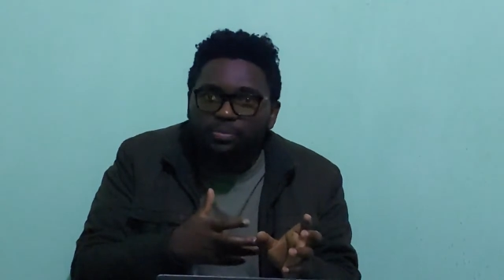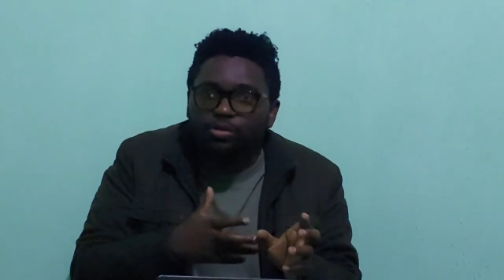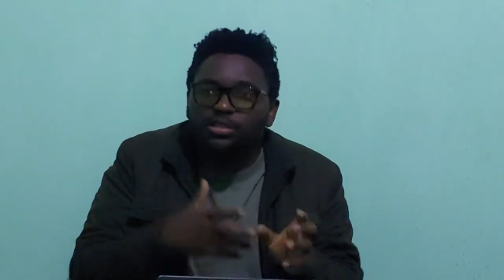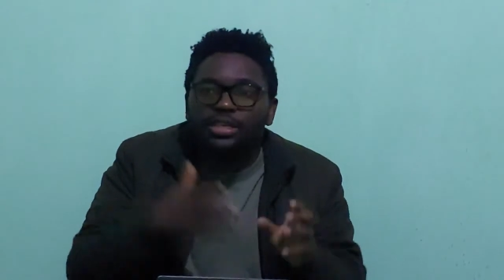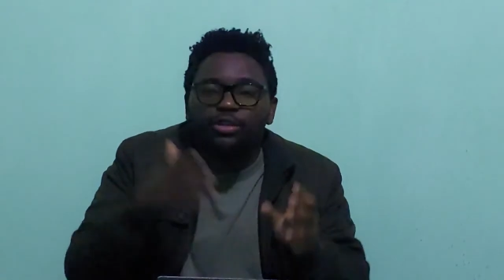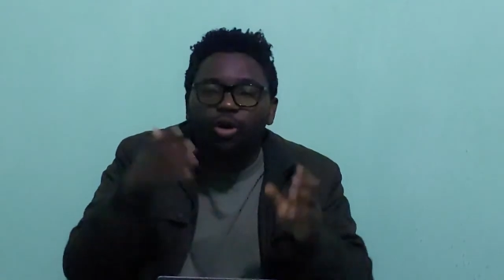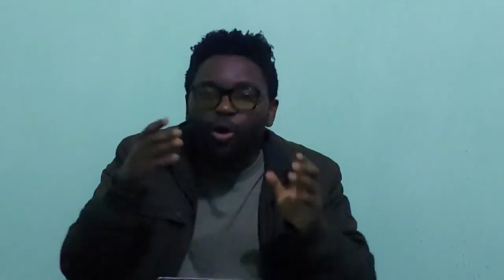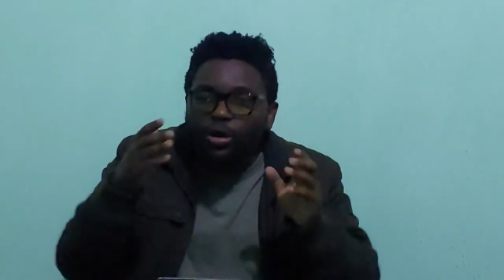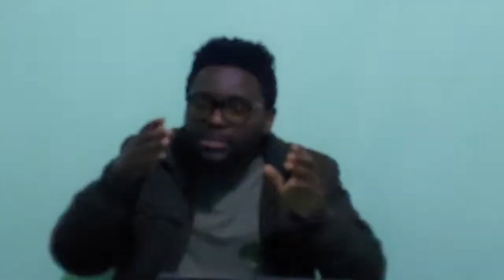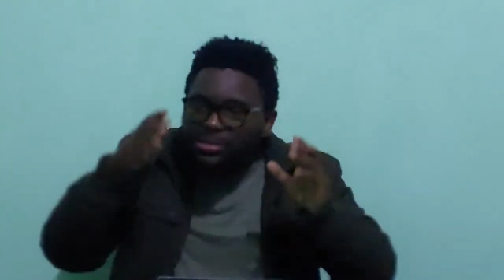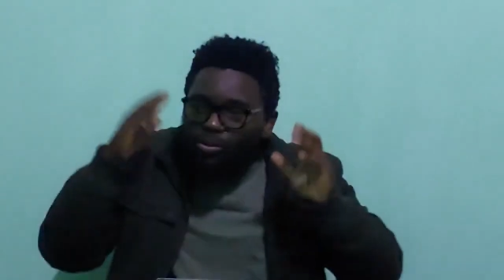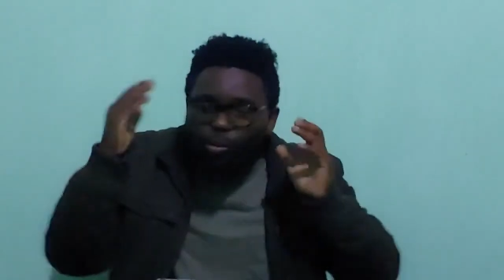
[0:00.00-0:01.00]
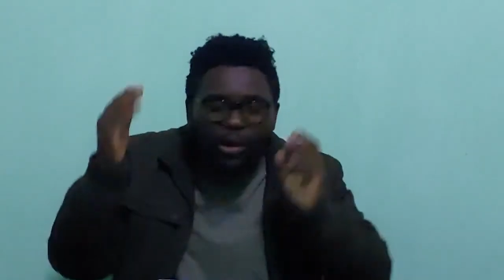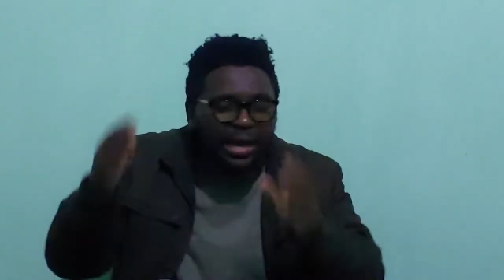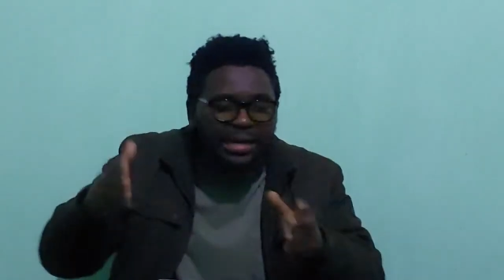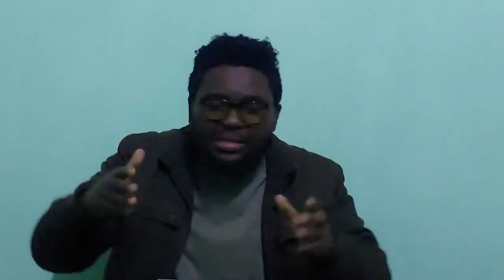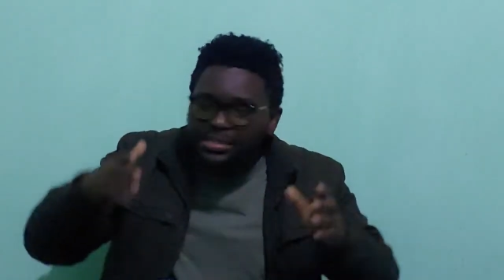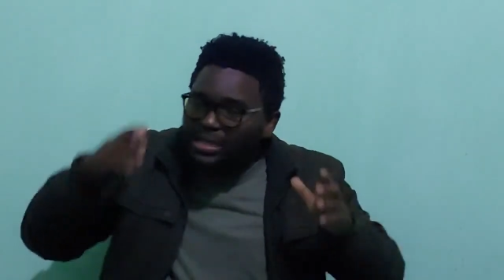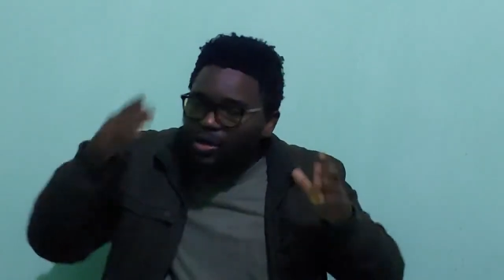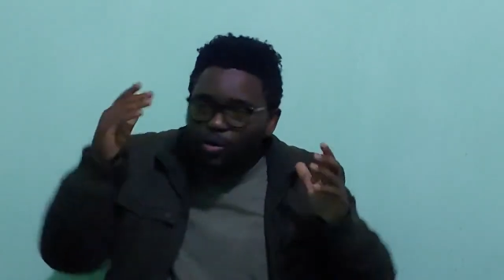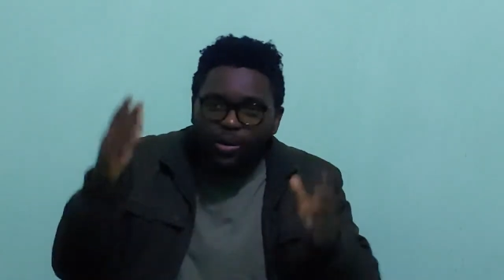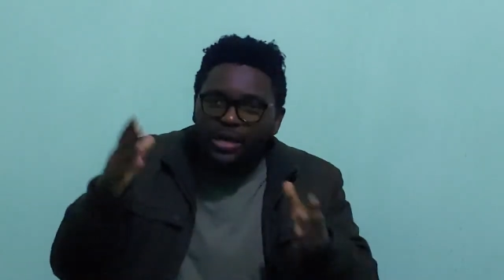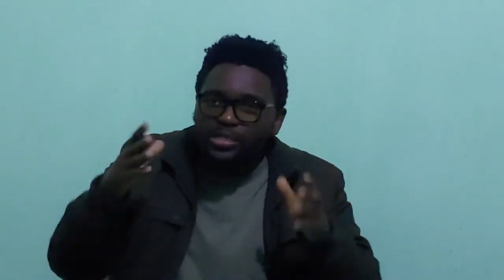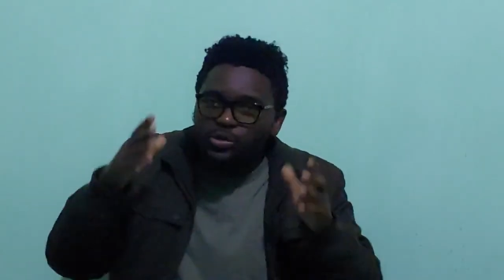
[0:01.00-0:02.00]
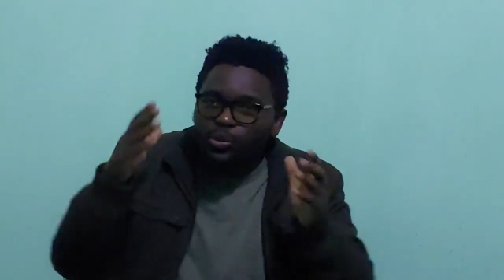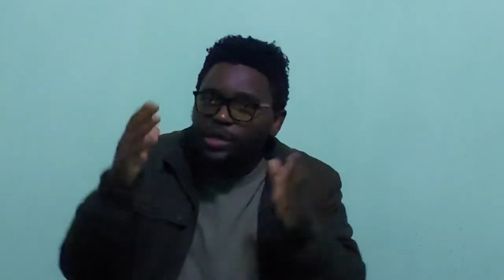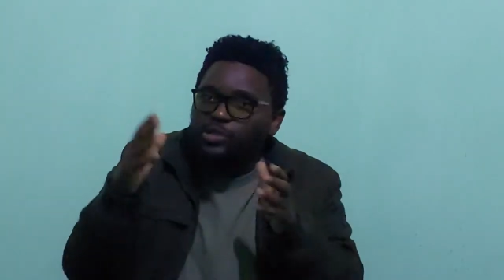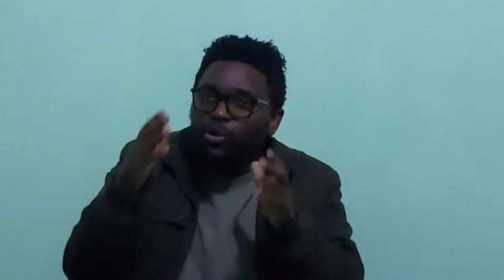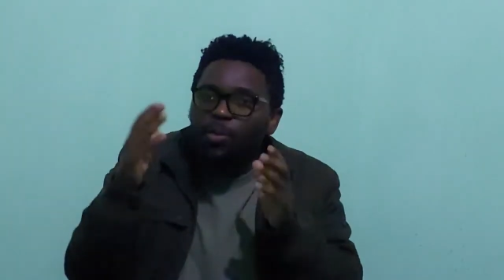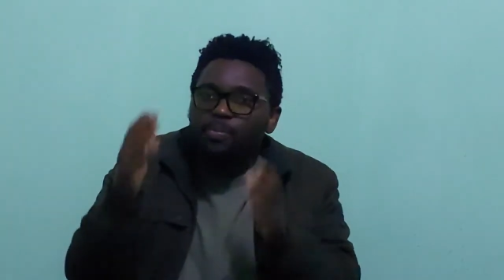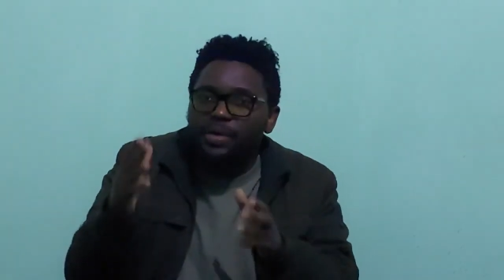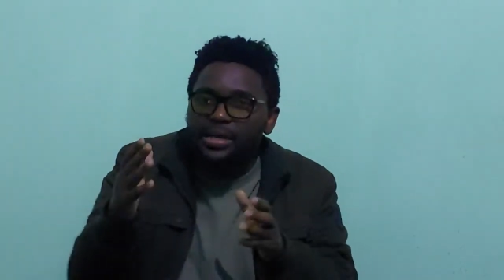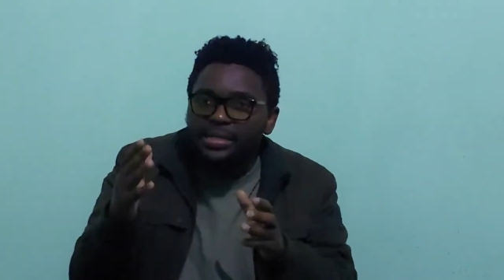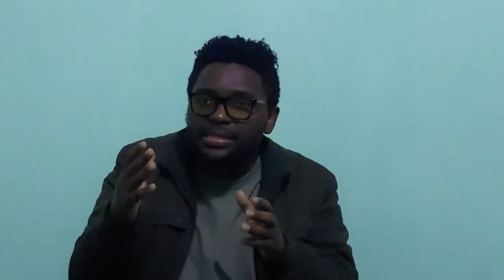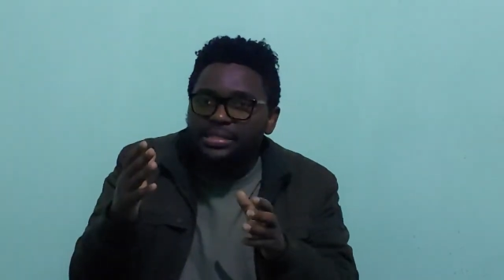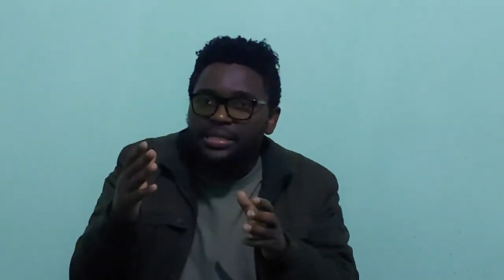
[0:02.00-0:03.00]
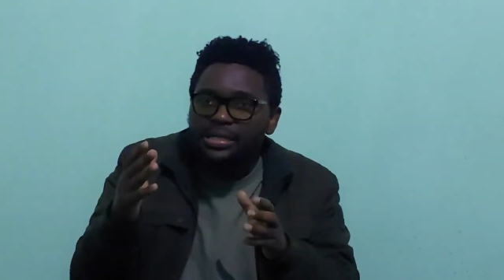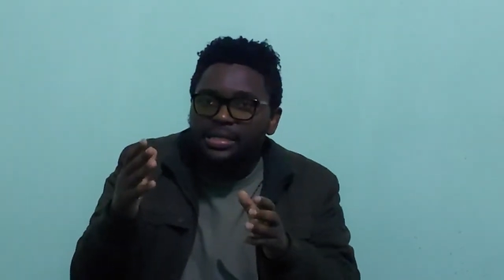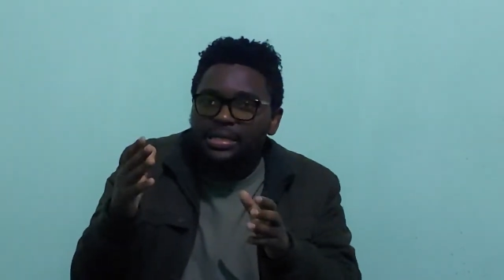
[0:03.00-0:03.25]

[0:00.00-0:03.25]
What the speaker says: Because an ox works, obeys.